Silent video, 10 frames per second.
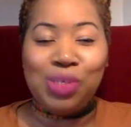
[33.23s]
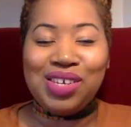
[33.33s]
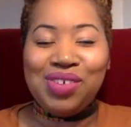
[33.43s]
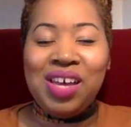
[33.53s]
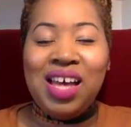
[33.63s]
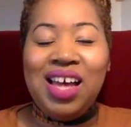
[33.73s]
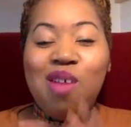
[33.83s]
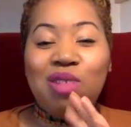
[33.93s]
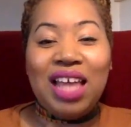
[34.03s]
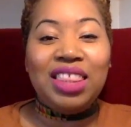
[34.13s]
so
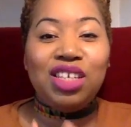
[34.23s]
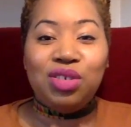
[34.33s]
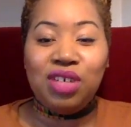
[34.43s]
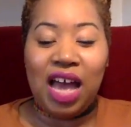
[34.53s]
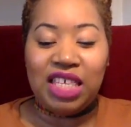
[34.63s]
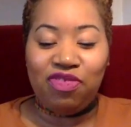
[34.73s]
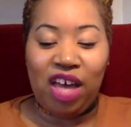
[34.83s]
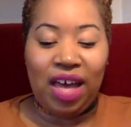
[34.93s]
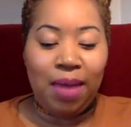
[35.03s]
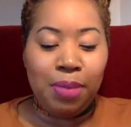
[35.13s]
I'm glad that you guys
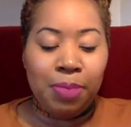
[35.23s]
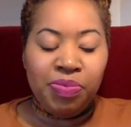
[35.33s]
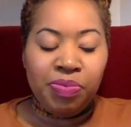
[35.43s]
vibe.